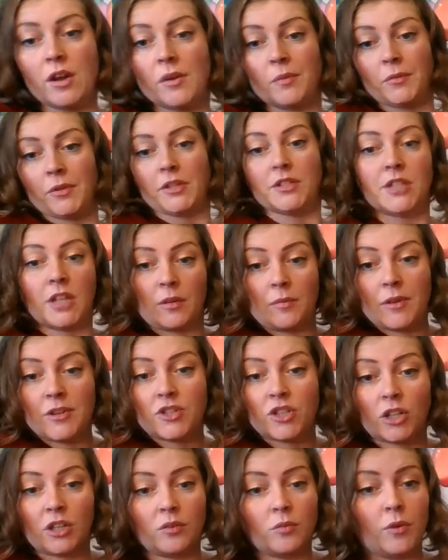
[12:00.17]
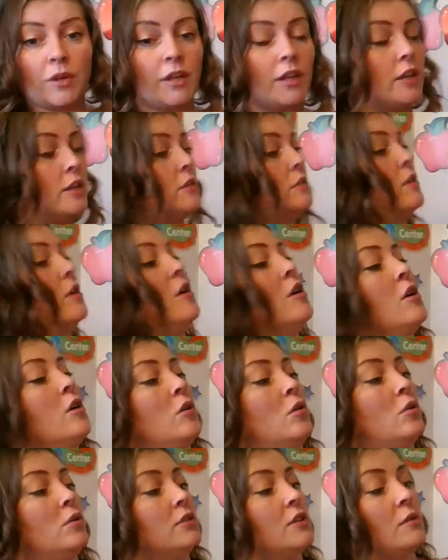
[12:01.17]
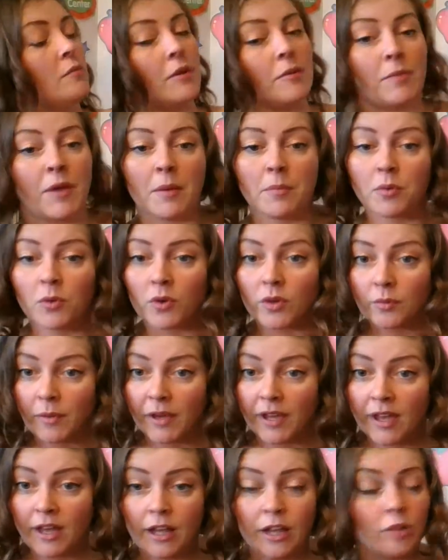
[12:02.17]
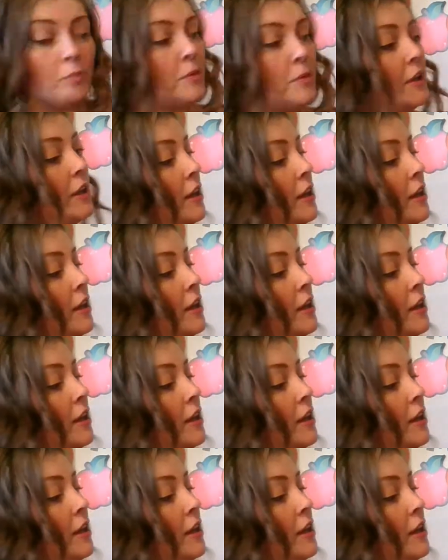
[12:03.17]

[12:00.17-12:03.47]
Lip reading: I'm going to tuck my chicken wing in, hold up my paper with my helping